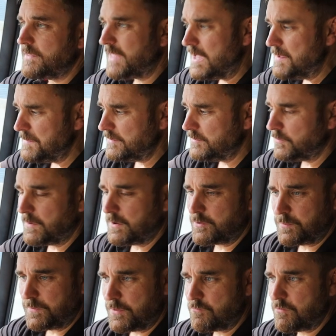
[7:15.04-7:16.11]
came into
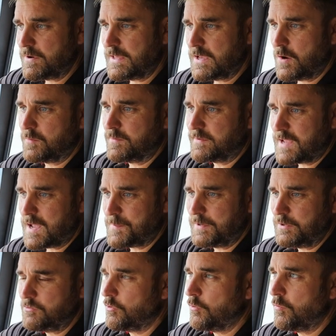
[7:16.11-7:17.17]
us with a really old
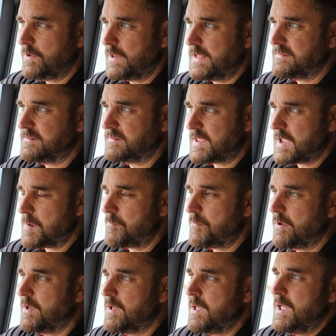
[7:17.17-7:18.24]
scabby dual lens
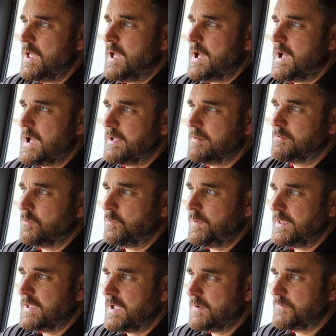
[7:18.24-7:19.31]
camera, and
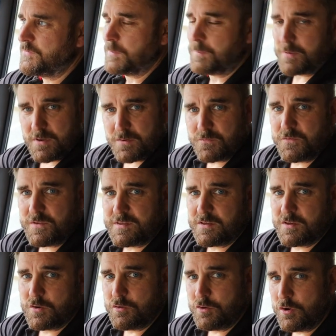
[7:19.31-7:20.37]
we have supplied and
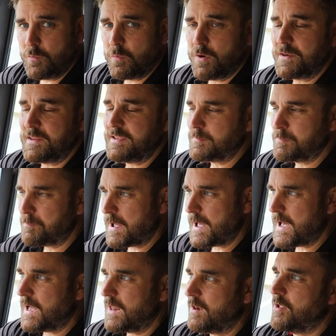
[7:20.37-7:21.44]
fitted a new one. It's
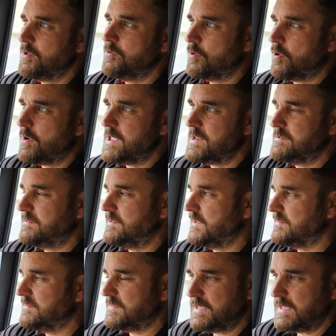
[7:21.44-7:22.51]
PAL, not
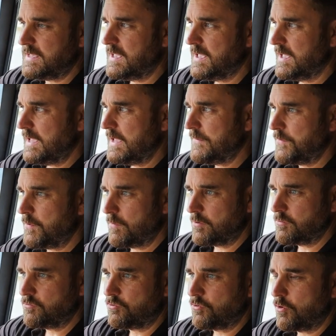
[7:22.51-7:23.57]
NTSC. If you're
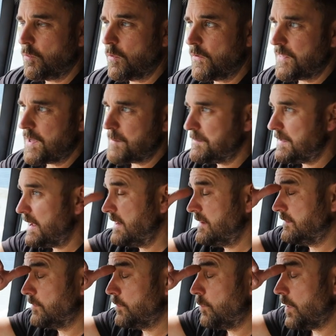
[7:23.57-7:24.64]
unsure what that
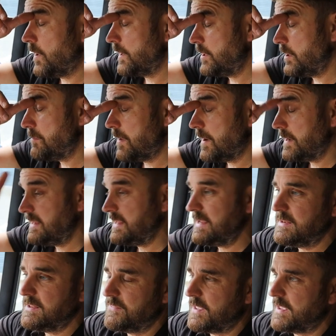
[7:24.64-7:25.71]
means and why you might
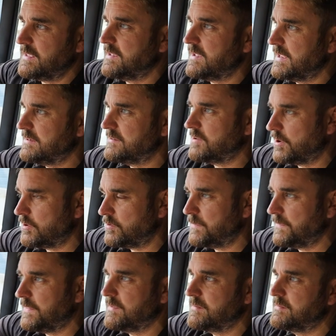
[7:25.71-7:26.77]
need it, then get in touch
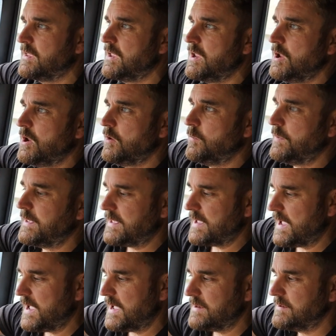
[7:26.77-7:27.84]
with us. We
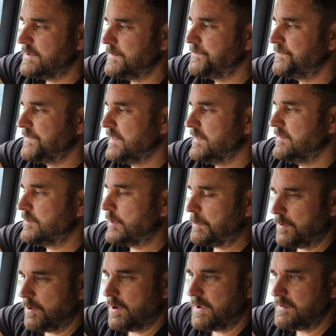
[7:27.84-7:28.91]
can
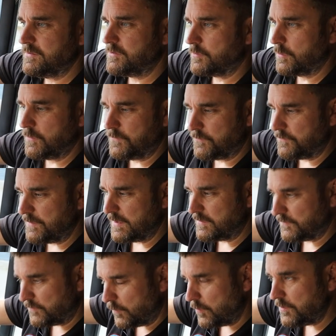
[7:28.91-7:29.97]
supply and install
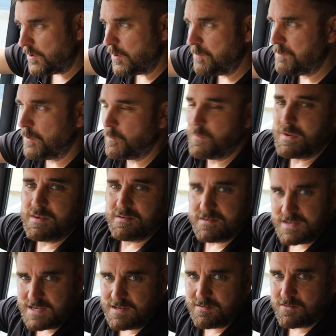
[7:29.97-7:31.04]
this for you, but we
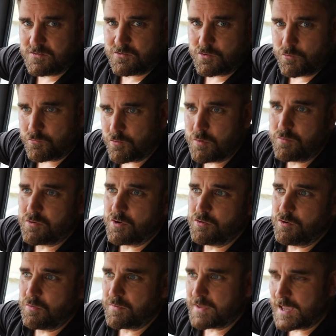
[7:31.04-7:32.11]
need to route a
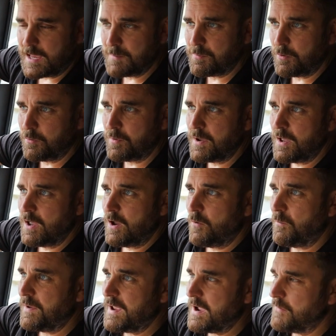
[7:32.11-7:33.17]
new cable.
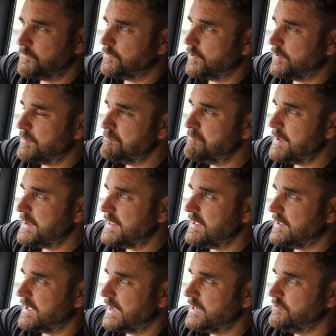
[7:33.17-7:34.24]
We have done in many
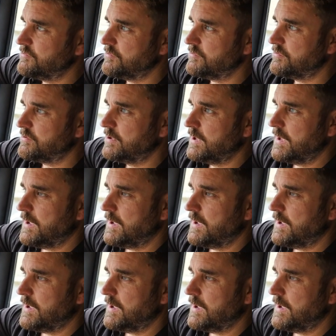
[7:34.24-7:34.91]
occasions